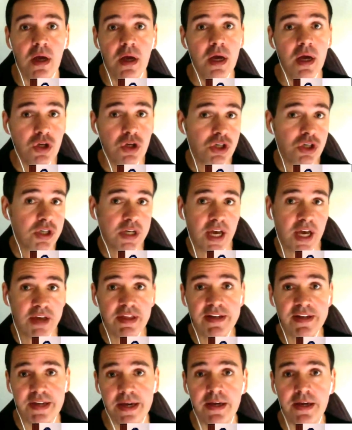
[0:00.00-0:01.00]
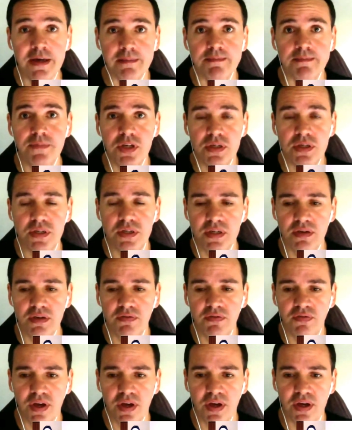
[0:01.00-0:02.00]
And just see how they take it. Just see
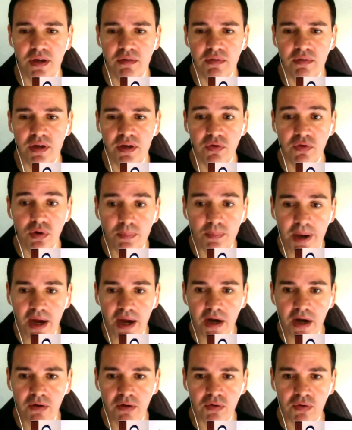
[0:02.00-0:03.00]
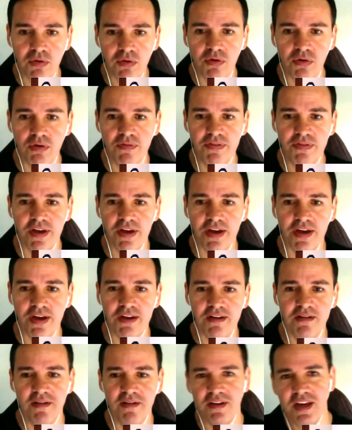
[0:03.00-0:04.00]
if they're good about it or if
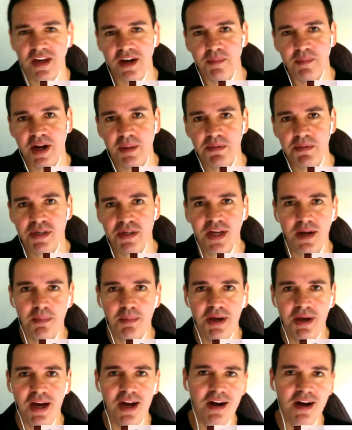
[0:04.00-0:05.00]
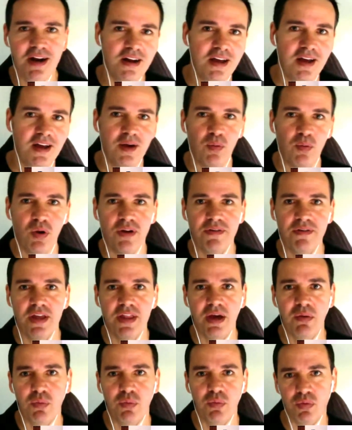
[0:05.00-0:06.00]
they get a bit upset about it, whatever,
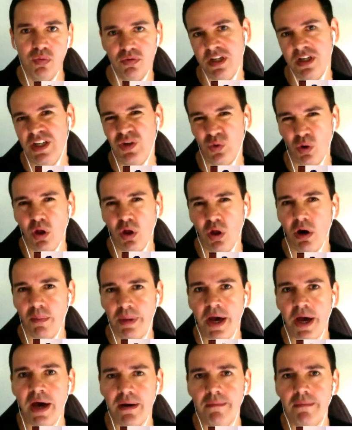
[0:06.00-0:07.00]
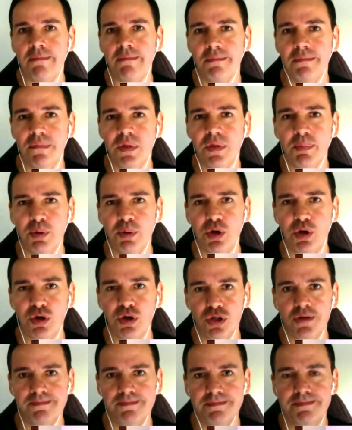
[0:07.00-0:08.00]
and that will tell you a lot about the
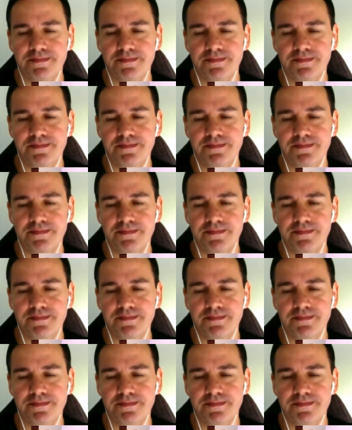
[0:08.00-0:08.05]
person.